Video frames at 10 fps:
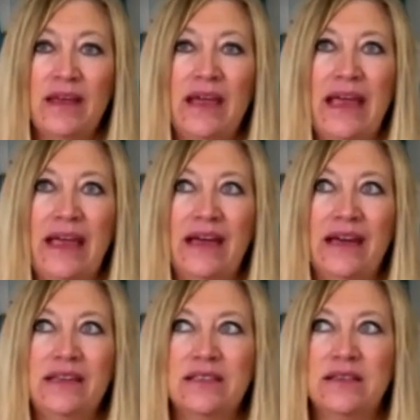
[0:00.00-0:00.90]

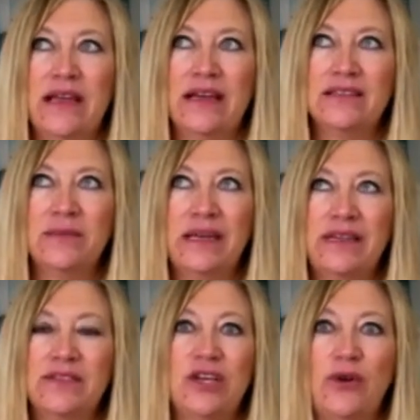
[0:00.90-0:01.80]
and calcium,
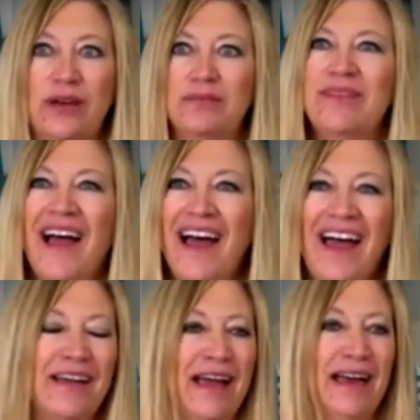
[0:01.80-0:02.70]
magnesium, sodium.
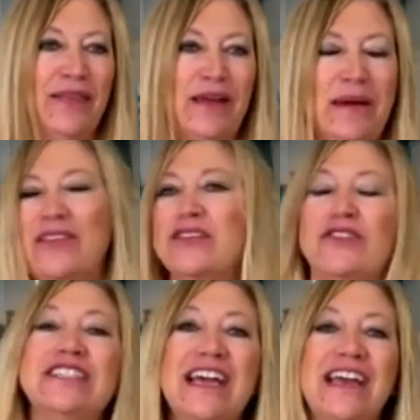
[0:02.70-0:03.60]
I can think about that for a
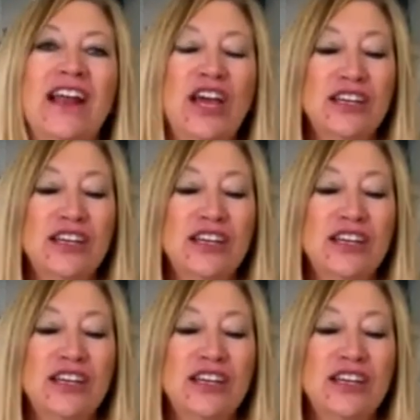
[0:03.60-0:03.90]
second.